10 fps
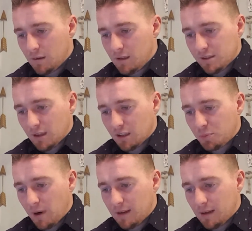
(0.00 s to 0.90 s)
This sucker
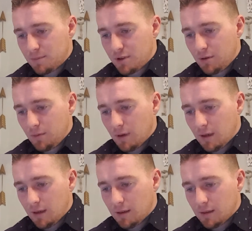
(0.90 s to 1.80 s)
spiked up
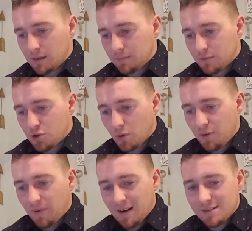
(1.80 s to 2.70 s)
to
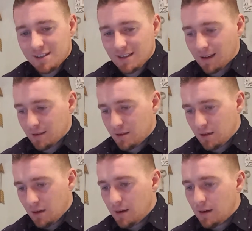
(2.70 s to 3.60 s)
25 cents
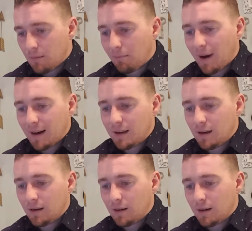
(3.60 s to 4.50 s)
back
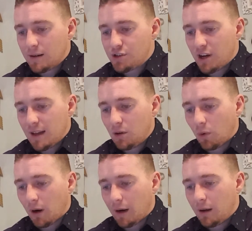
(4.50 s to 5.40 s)
in
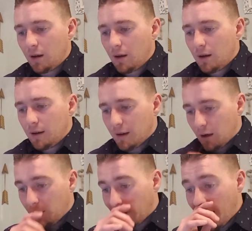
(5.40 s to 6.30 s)
January, and
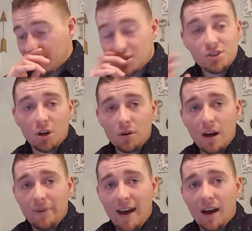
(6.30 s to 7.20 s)
I actually sold
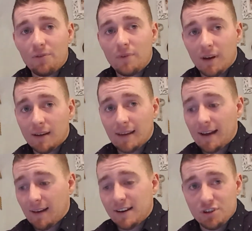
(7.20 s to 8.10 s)
off half at
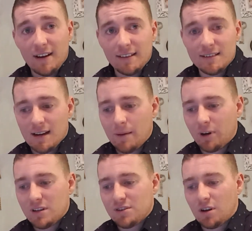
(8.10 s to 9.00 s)
that time
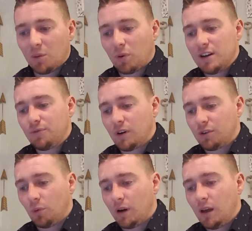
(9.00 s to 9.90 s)
because I saw the price
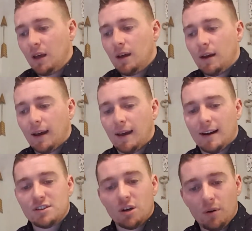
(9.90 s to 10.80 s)
fluctuate, and
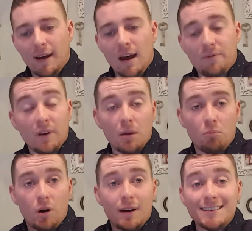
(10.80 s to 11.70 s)
I sold half and
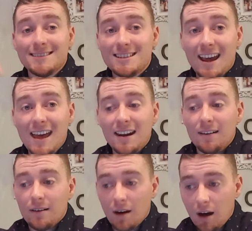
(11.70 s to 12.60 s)
bought
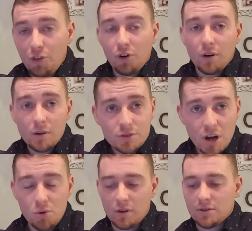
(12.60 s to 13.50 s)
10 other
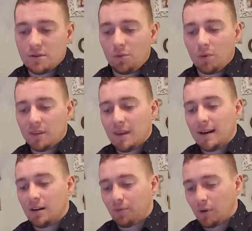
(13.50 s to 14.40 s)
tokens with
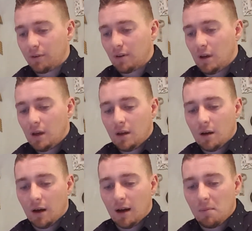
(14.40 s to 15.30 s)
that difference
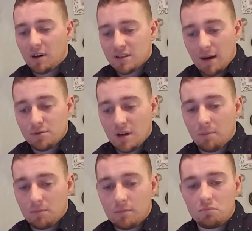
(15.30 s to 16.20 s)
because I was
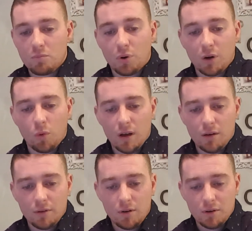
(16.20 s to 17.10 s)
up pretty
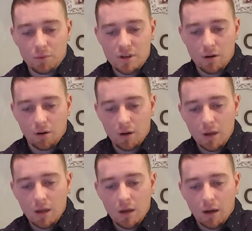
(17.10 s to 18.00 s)
well on the return.
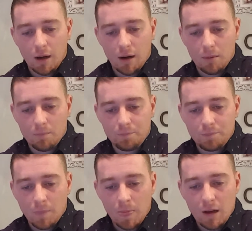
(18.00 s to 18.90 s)
So
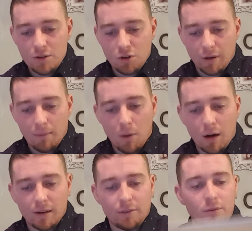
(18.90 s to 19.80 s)
look at
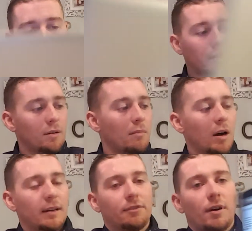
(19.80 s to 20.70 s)
markets. So we click on markets